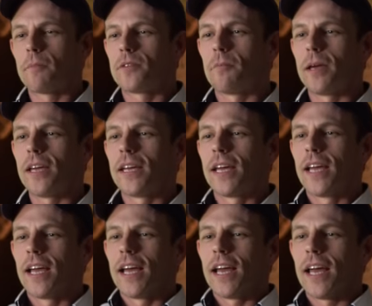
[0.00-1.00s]
up to me
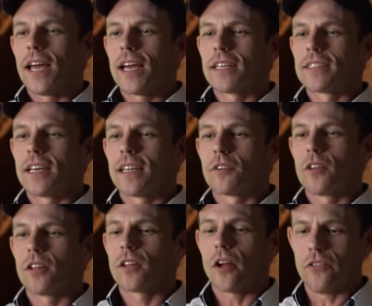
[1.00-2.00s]
and they were
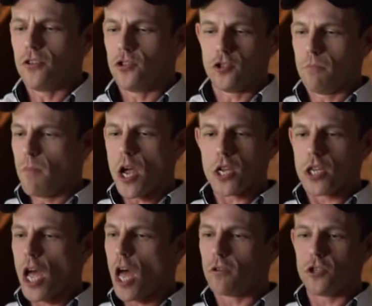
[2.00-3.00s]
looking at the car, this is
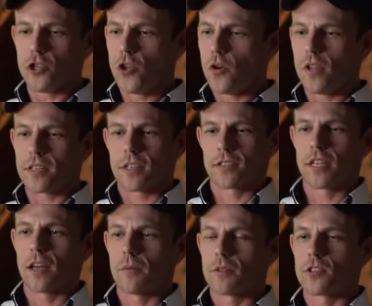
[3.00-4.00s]
amazing, how'd you do this? And I was
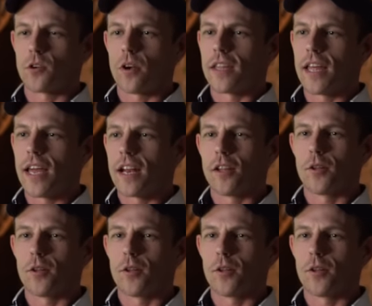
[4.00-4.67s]
telling them the story, and they got a